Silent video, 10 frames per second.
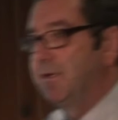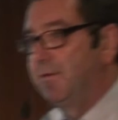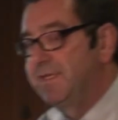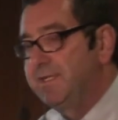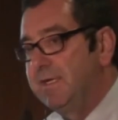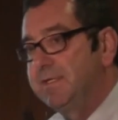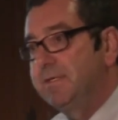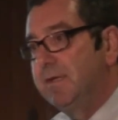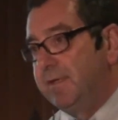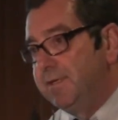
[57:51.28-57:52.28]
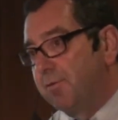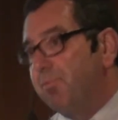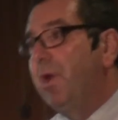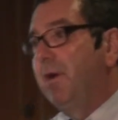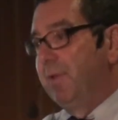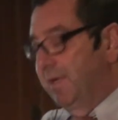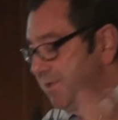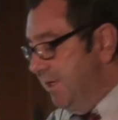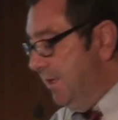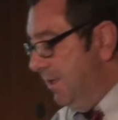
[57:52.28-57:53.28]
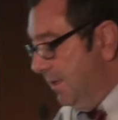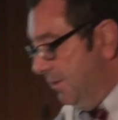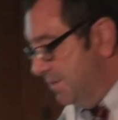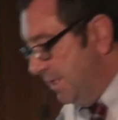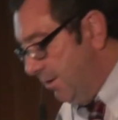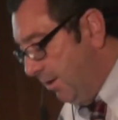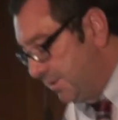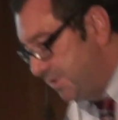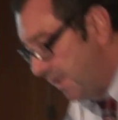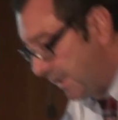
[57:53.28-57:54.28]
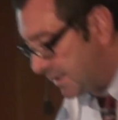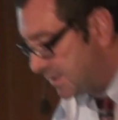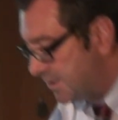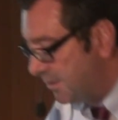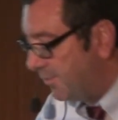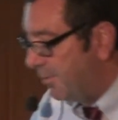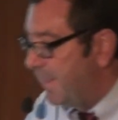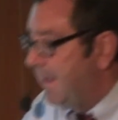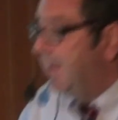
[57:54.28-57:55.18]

services. These are published using ArcGIS Server.